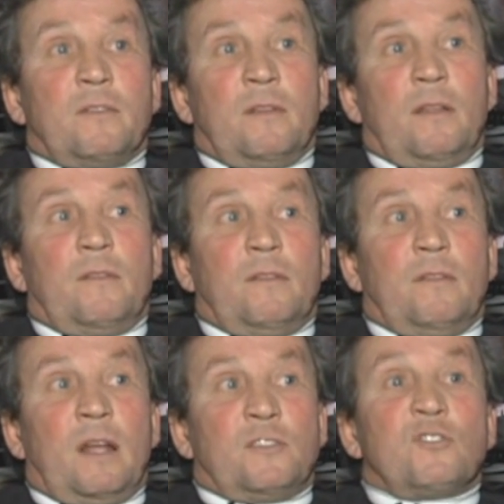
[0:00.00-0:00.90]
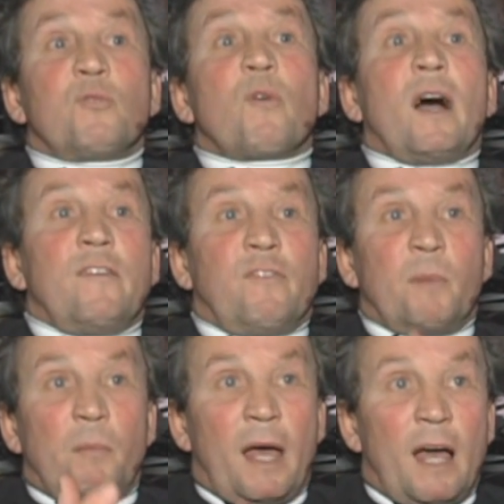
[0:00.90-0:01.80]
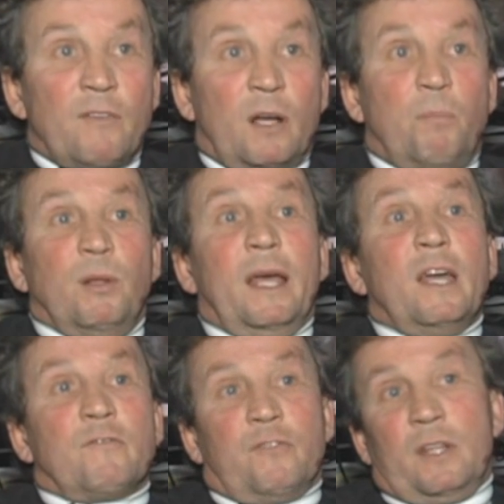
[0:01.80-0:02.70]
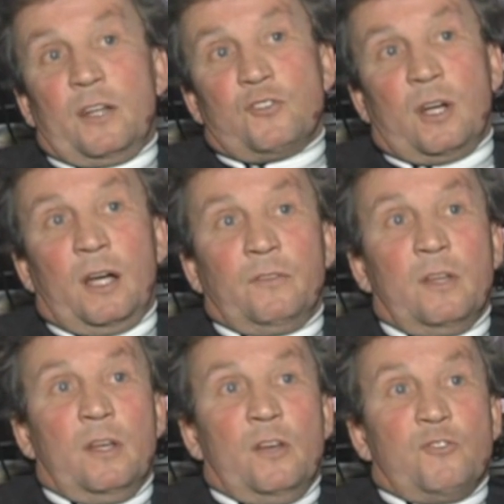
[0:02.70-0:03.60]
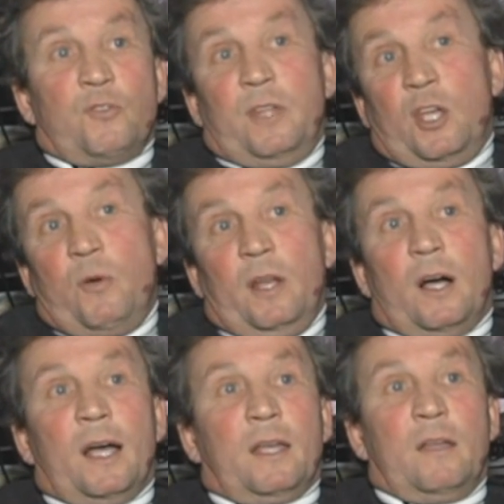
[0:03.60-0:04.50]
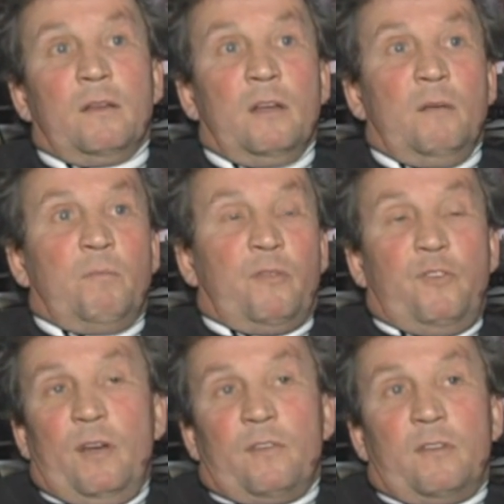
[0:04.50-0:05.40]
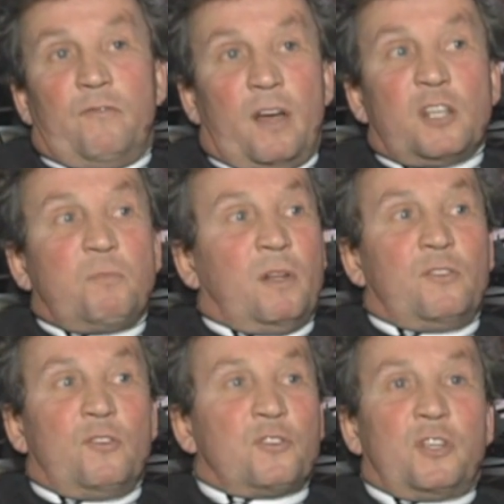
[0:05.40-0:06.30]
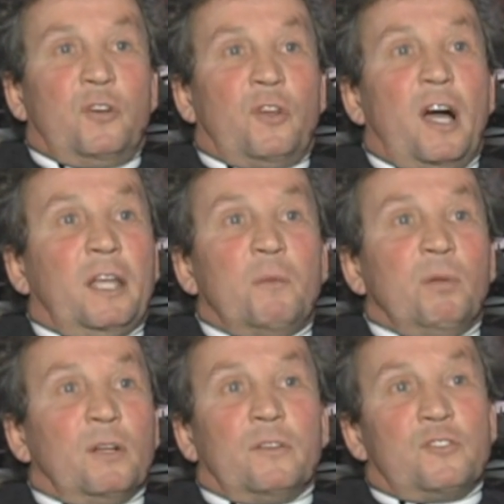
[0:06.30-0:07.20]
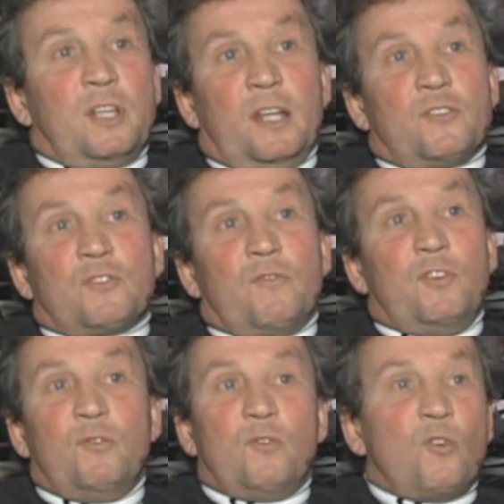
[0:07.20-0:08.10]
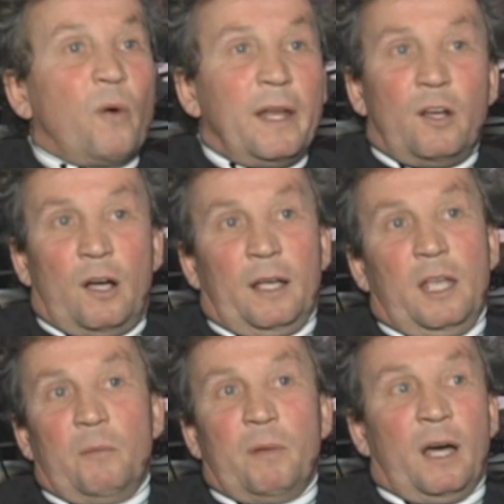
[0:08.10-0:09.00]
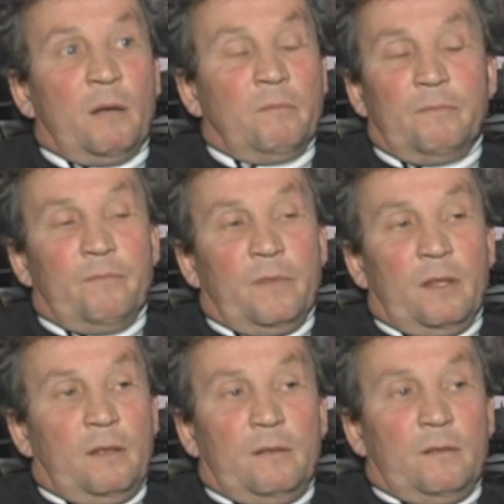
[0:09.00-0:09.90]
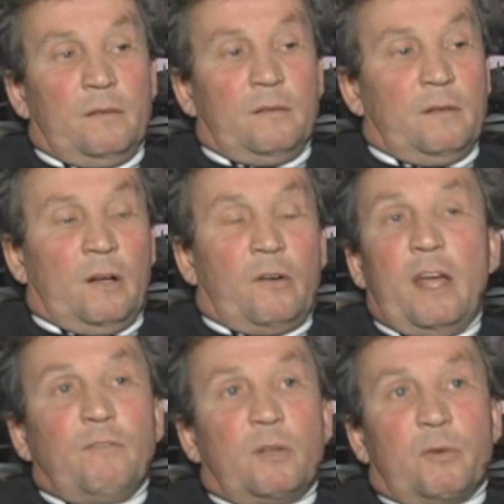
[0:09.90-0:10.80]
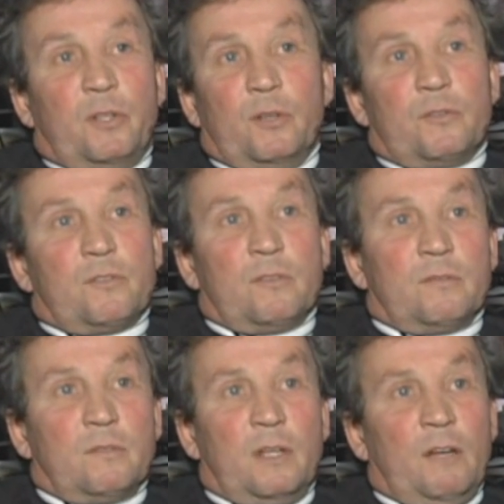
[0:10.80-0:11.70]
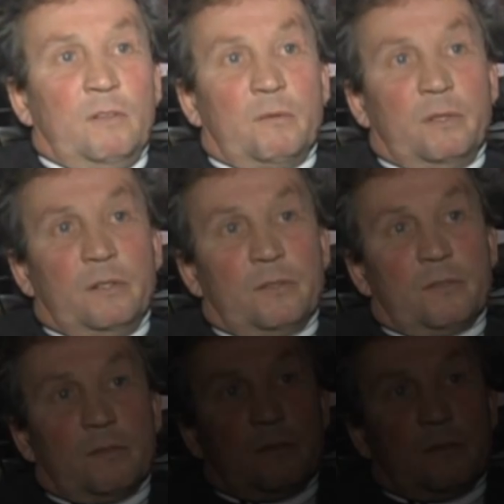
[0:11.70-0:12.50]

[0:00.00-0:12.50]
that's derived from having a plan for that child. So they quit hockey. But if you have an investment and you're a skilled hockey player, the chances of you quitting hockey at Bantam are heavily reduced. Heavily reduced.